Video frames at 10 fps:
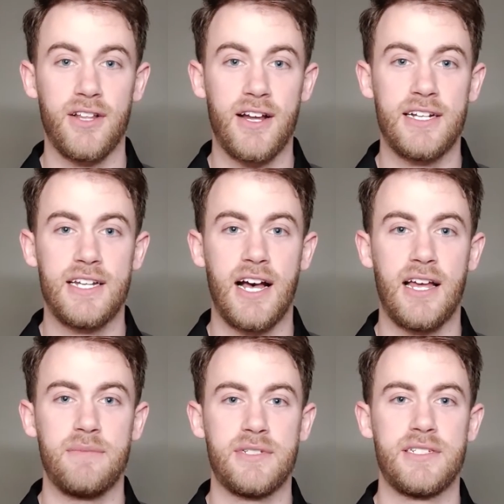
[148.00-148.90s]
a lot of
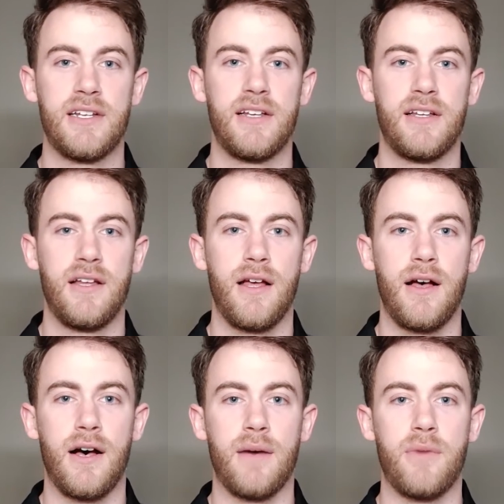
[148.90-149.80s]
times
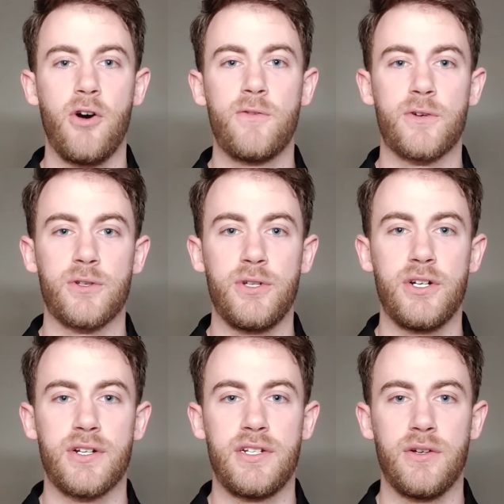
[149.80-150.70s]
um,
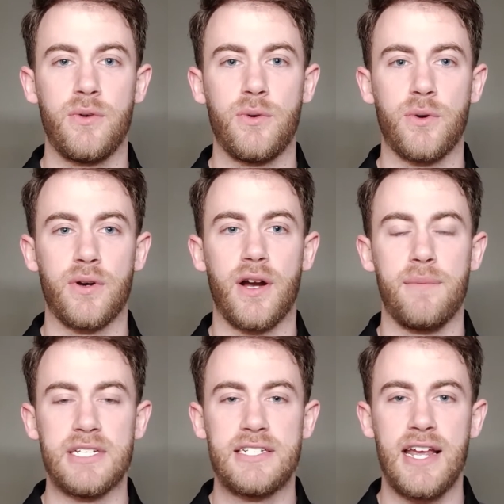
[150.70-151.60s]
overlooked, or
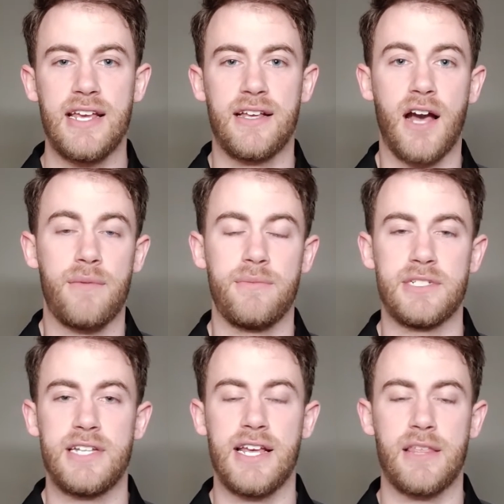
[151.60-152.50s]
a mistake, common
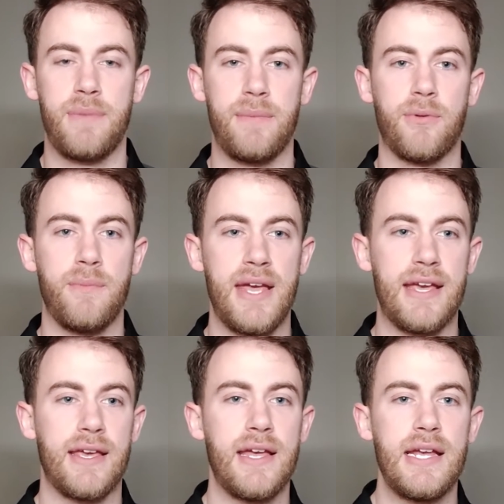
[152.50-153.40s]
mistake that people
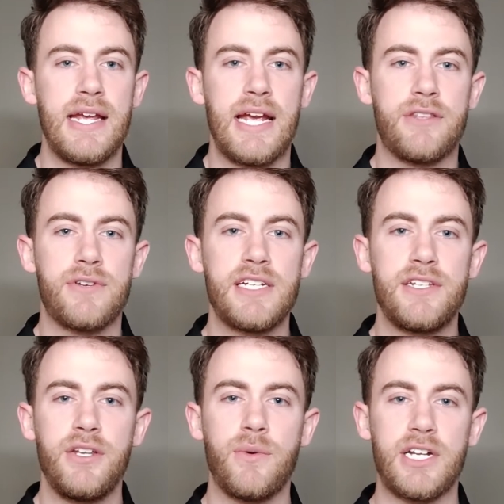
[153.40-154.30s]
make. And the
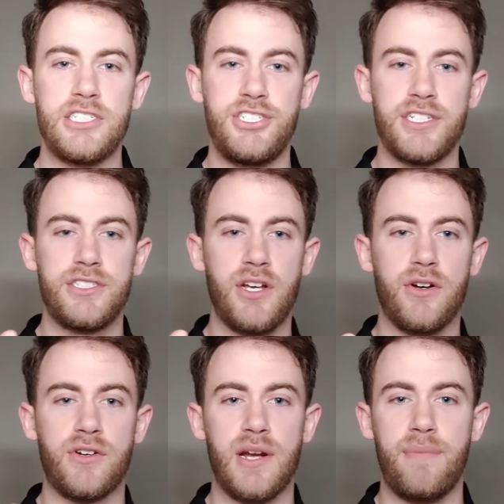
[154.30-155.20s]
reason you want to just
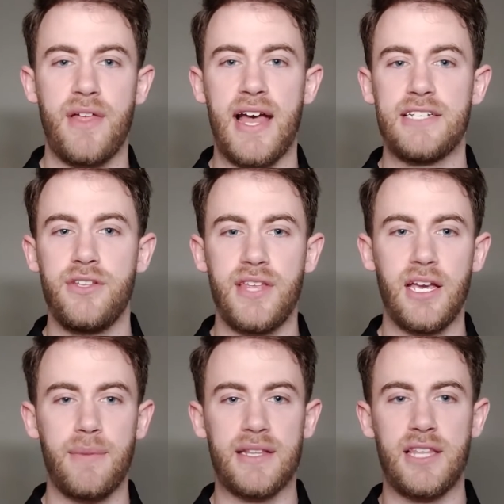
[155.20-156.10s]
so grip that is you
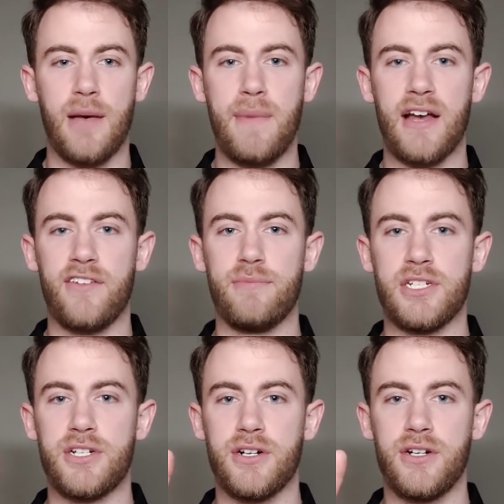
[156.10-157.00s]
think about the amount of
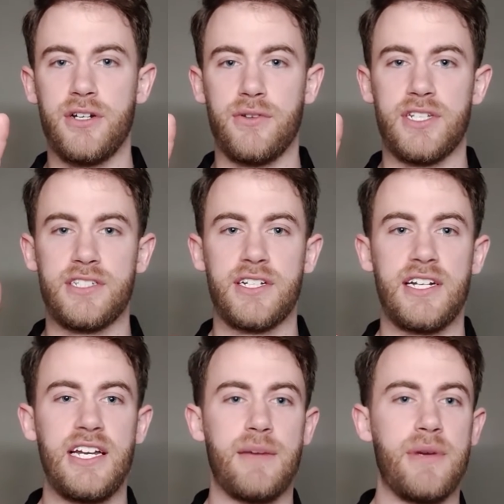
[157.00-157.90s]
material that's
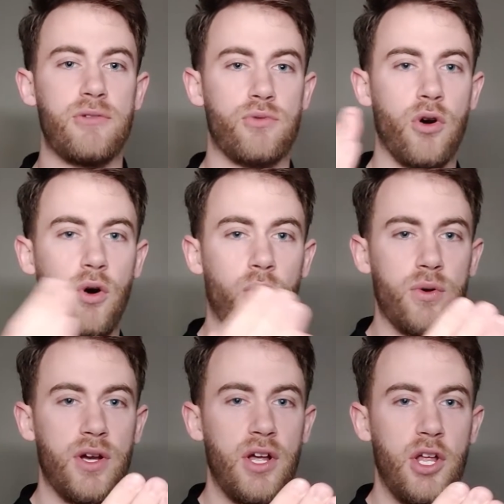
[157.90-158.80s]
going to need to be
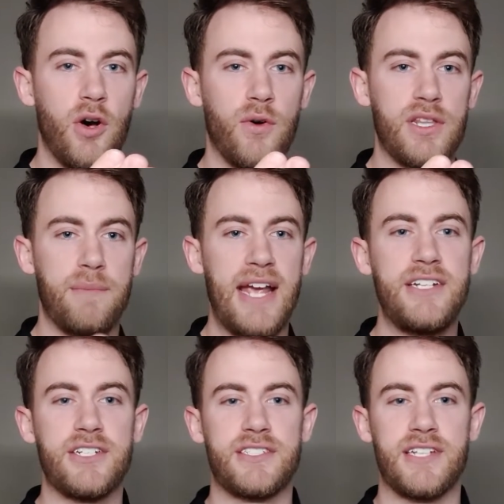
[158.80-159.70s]
rolled on the
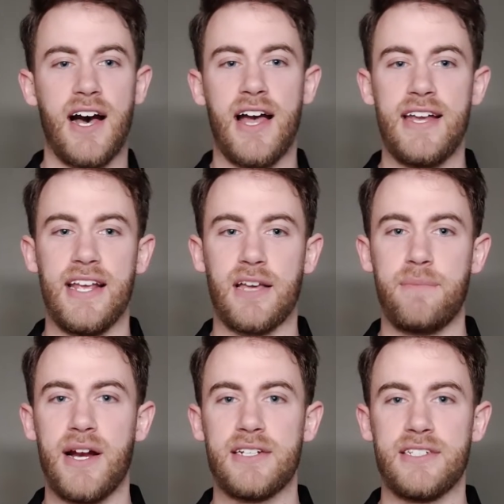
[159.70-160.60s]
major side in
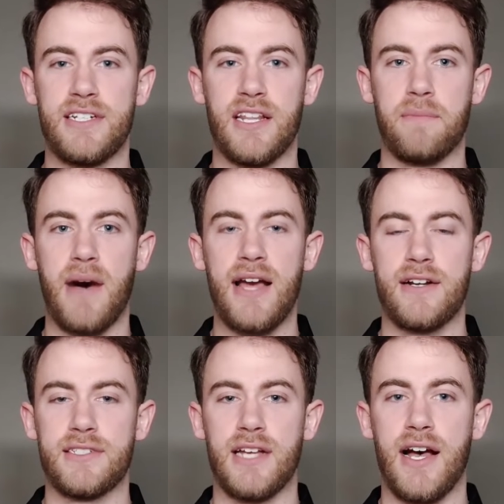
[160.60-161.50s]
comparison to the
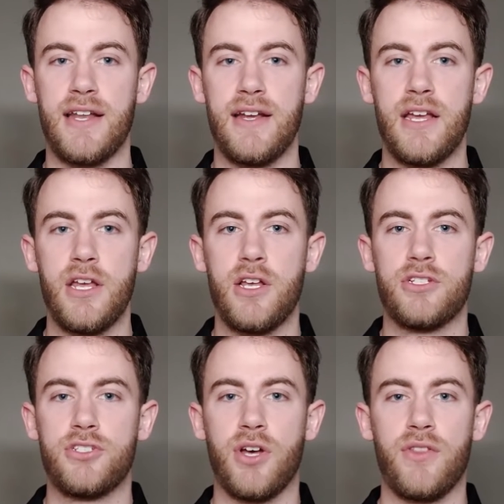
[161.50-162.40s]
minor side.
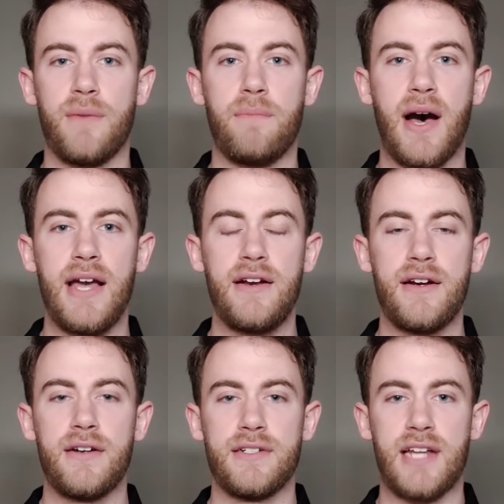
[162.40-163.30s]
So the
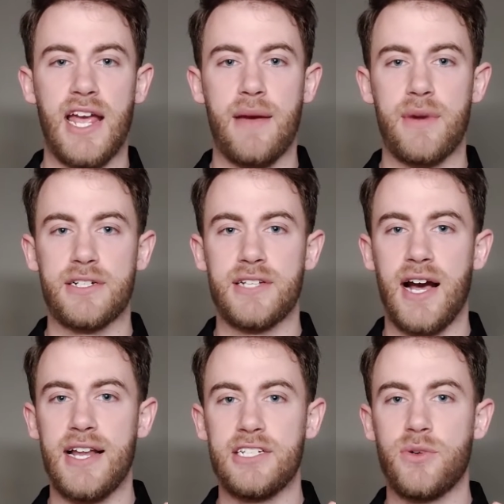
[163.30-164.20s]
minor diameter
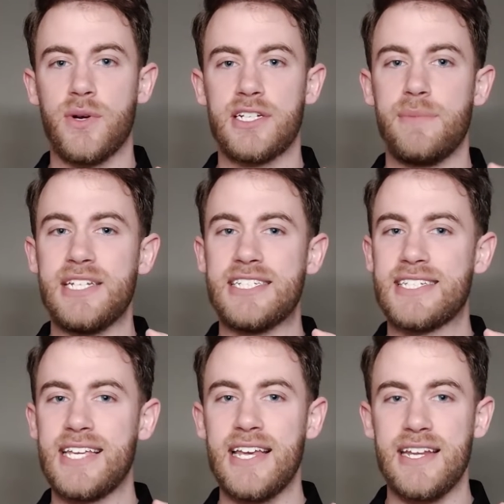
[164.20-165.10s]
side is going to be
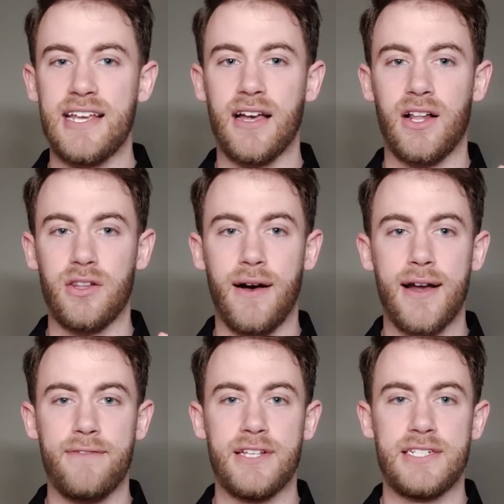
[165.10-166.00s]
skidding a
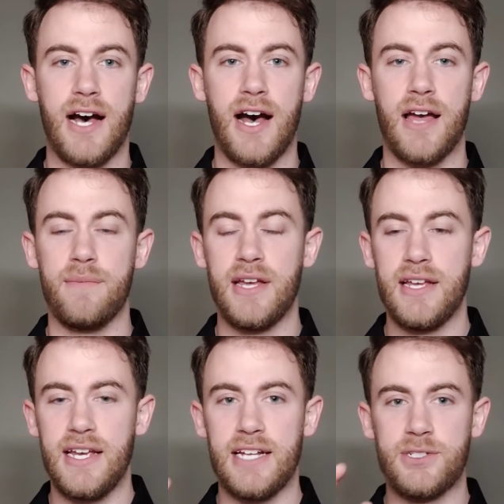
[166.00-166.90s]
lot of the time.
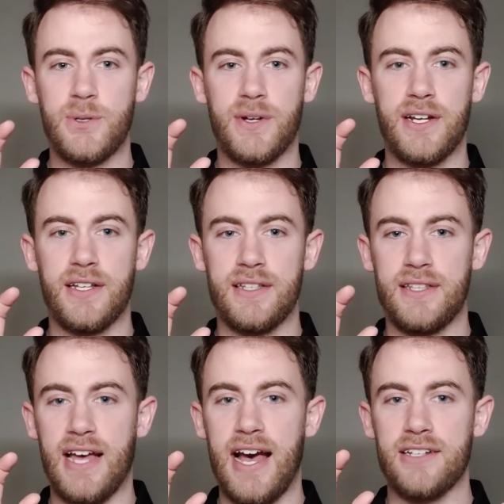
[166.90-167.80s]
It's going to,
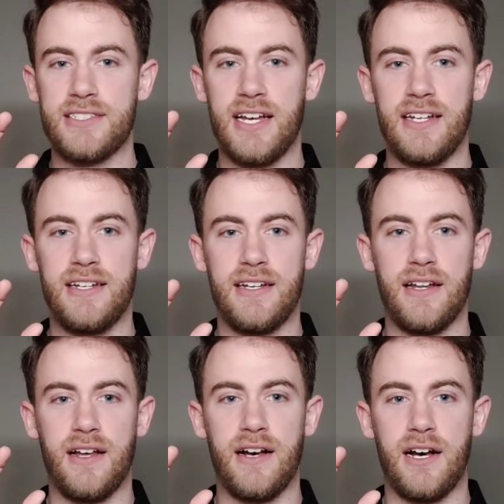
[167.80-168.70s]
the outside
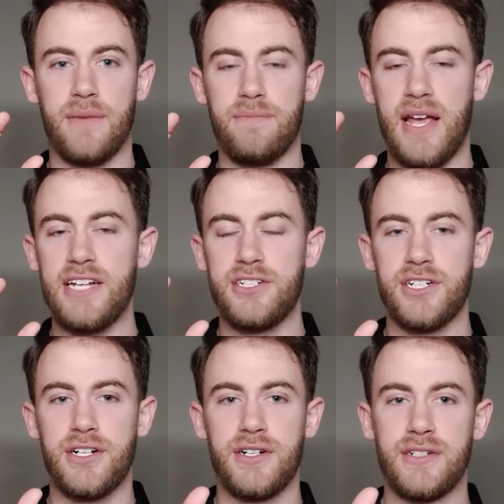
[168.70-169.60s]
um,
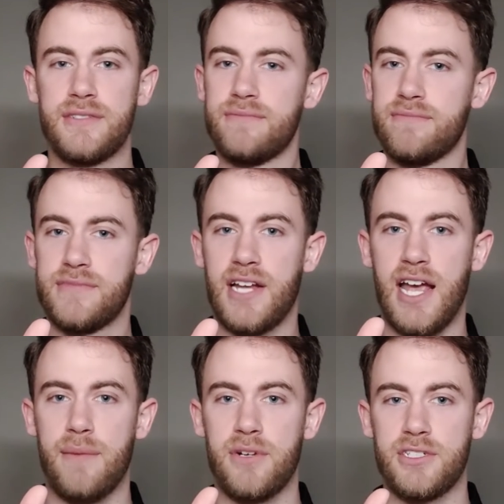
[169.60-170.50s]
major
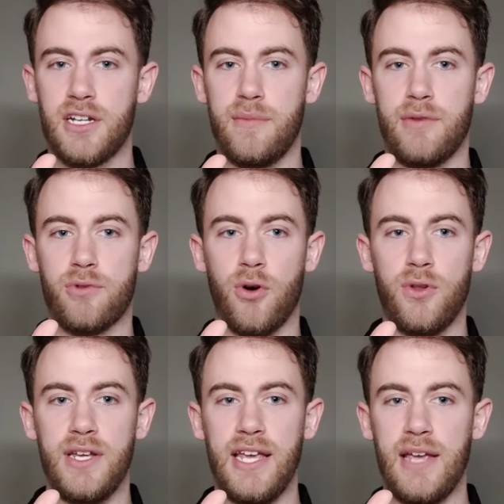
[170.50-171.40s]
diameter is going to be
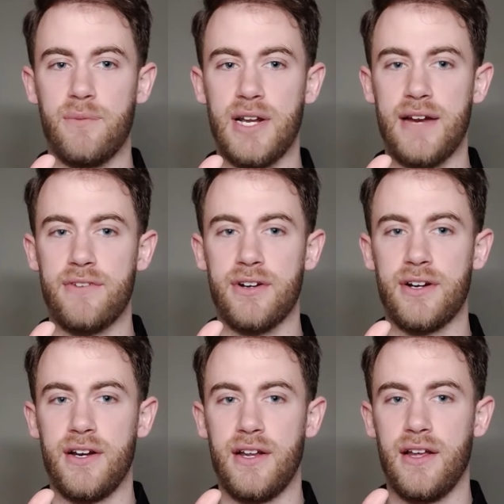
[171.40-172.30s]
rolling, and
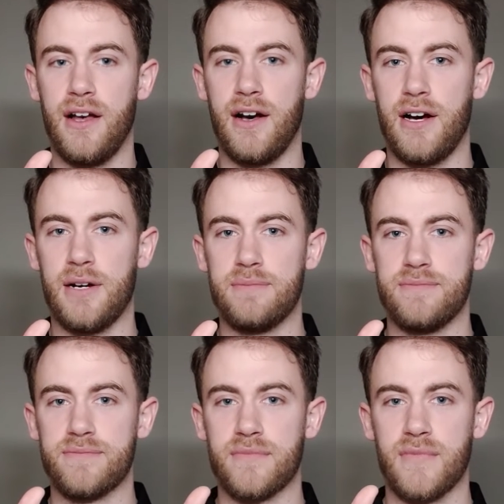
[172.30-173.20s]
whenever
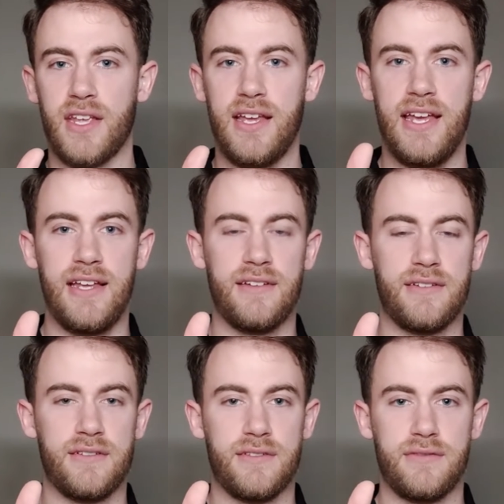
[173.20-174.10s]
um, it
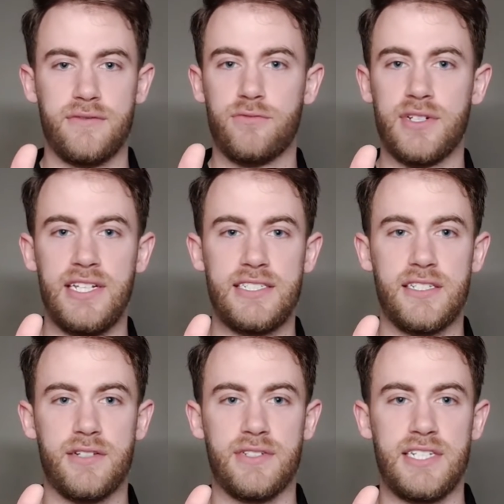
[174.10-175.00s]

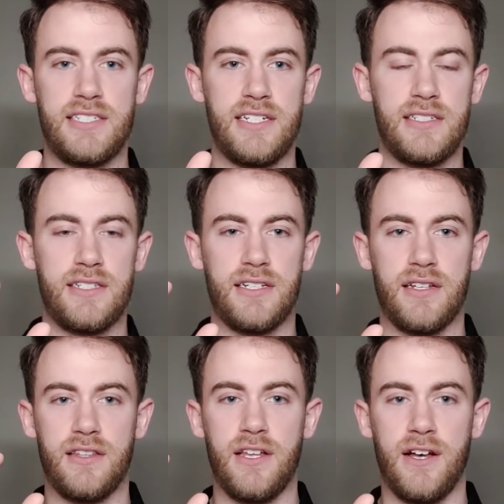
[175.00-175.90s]
releases the resistance,
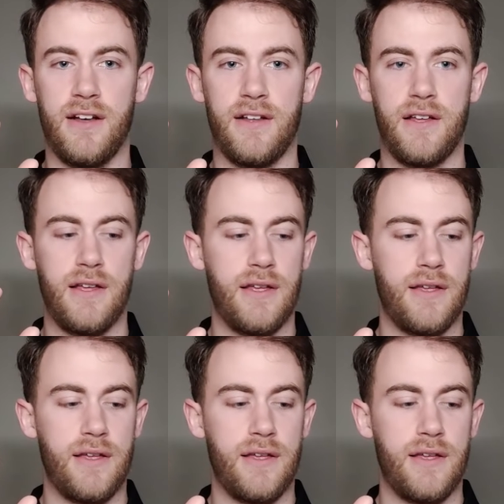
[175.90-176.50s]
the